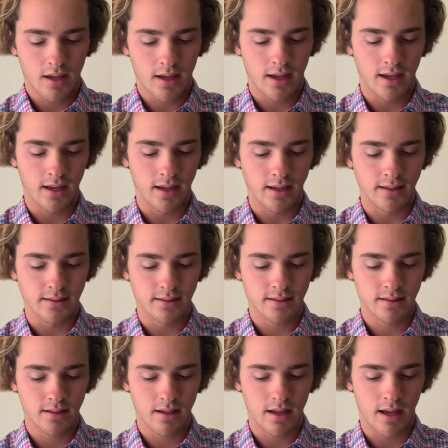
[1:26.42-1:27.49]
And
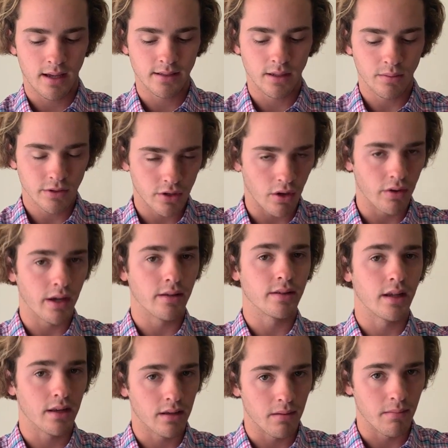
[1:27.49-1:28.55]
as I was going, I was
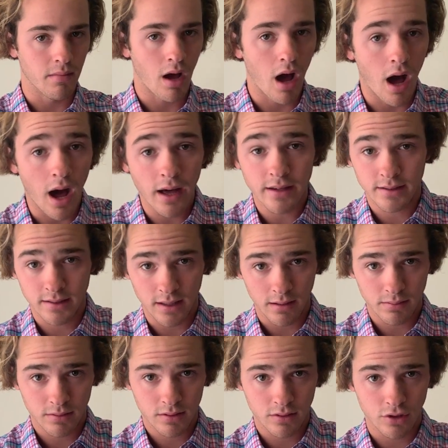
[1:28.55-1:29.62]
adding in harder
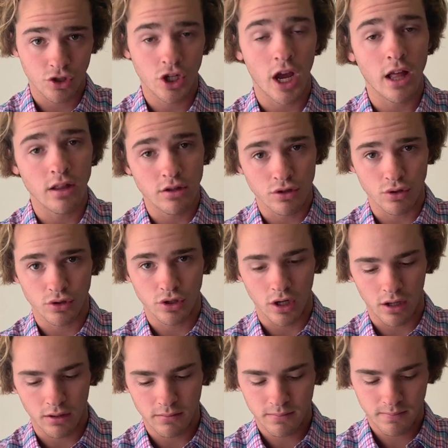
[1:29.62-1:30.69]
steps to challenge your
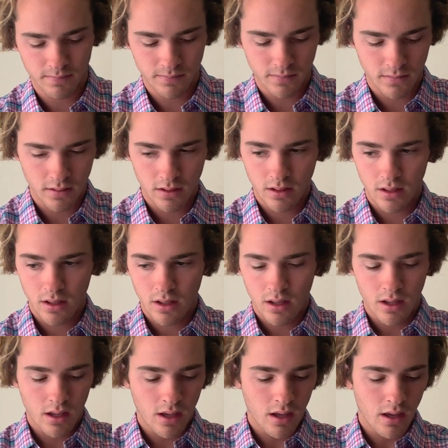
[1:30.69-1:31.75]
child.
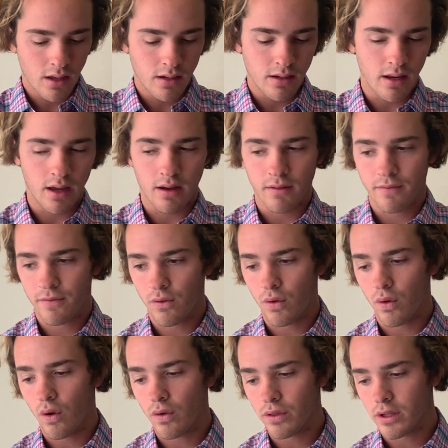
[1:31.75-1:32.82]
Now,
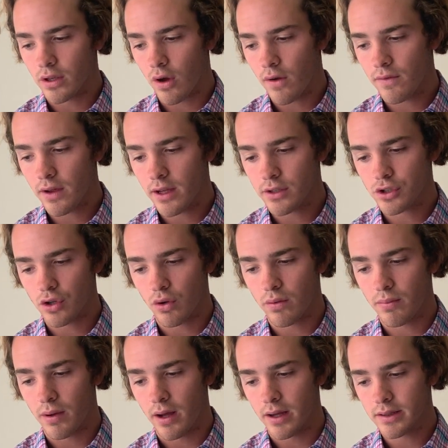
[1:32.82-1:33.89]
for the overhead shoulder
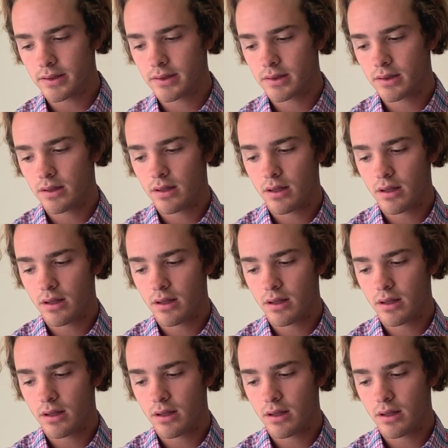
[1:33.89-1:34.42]
pass,